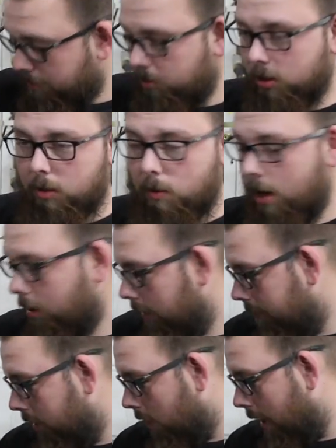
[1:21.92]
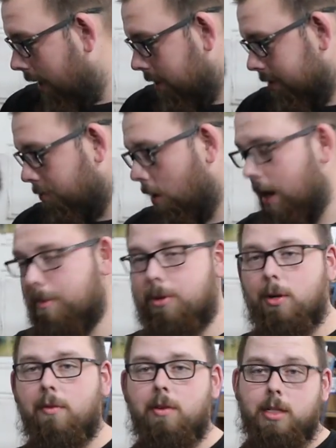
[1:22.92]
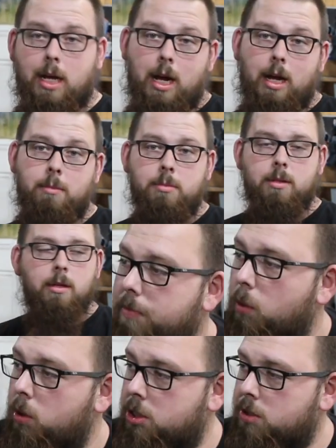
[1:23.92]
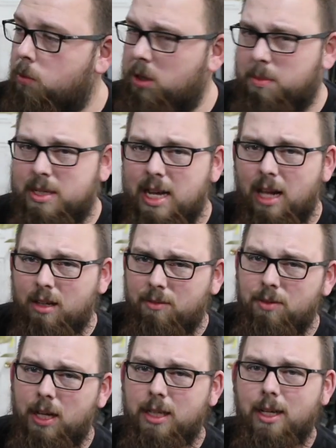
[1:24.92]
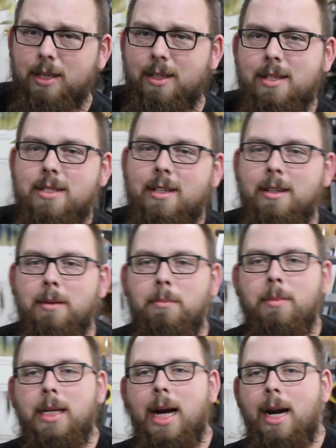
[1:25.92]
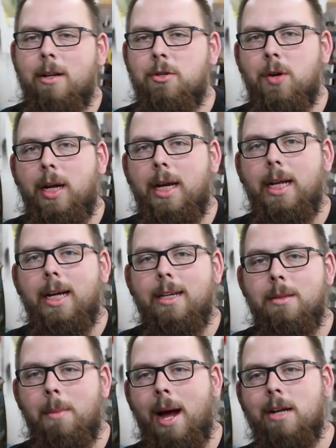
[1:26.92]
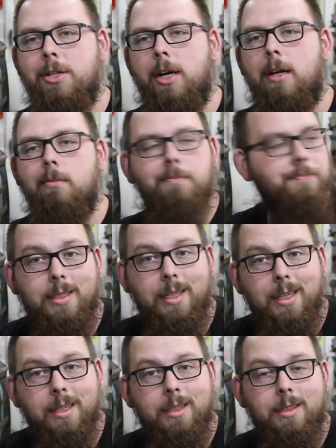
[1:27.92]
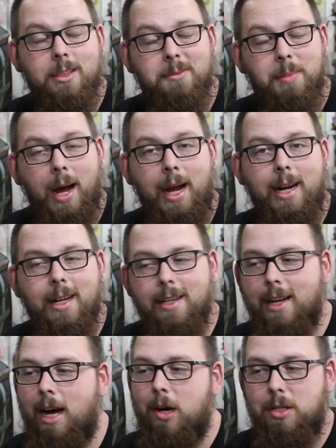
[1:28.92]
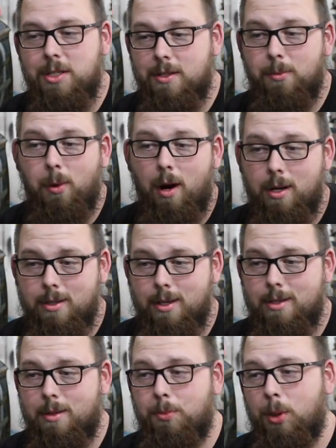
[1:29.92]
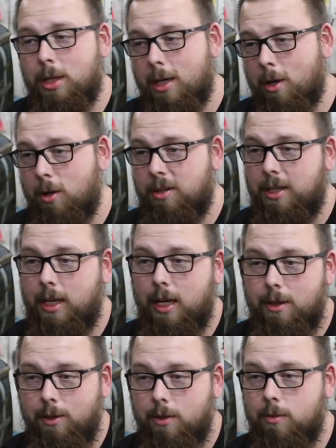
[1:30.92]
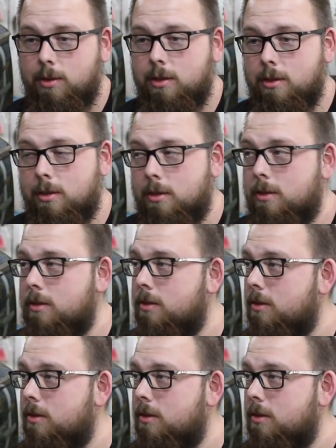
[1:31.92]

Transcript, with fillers: up really well, even though I had to spray them two different times, which with metallic flakes like this can be kind of tricky to get it to match up. She is painted now, which is the process of putting it all together, which is